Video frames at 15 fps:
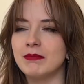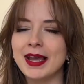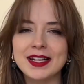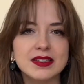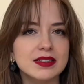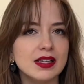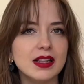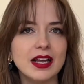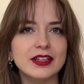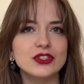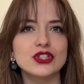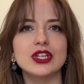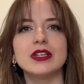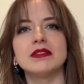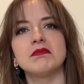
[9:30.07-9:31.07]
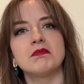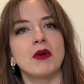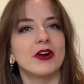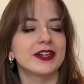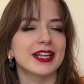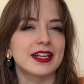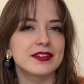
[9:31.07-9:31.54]
mate selection,
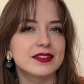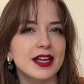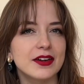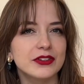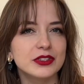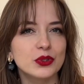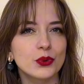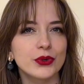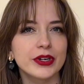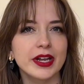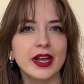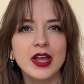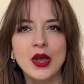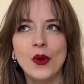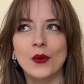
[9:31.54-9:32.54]
marking territory,